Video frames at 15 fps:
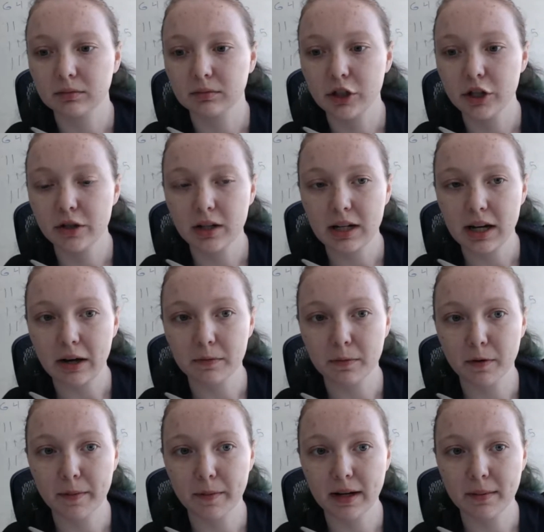Do you need help
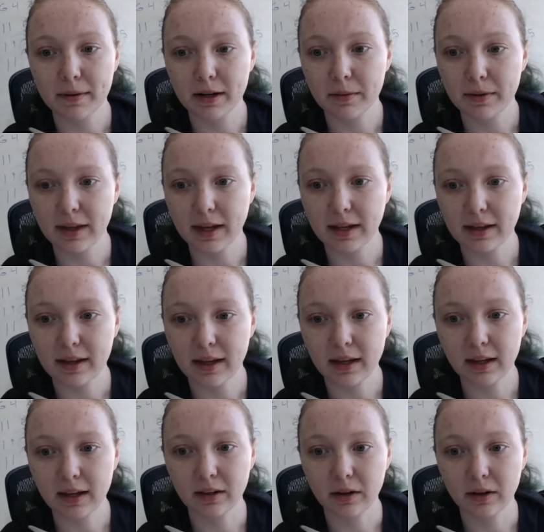from anybody with
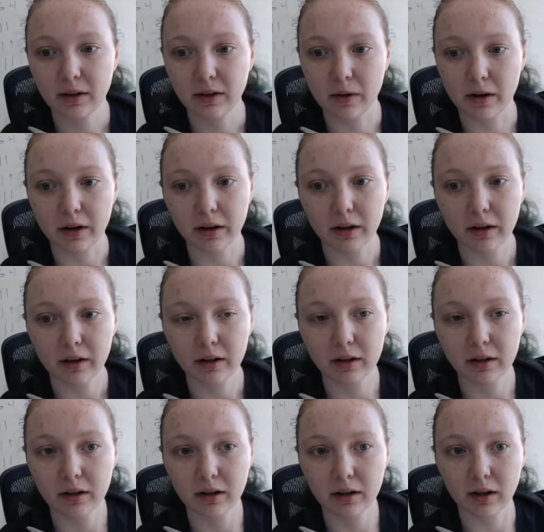anything, or
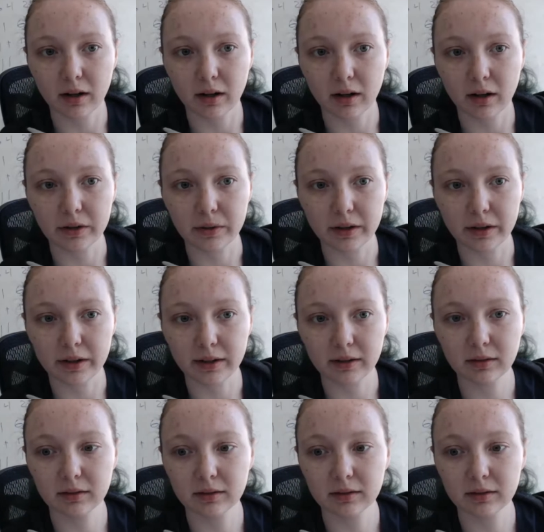are you good?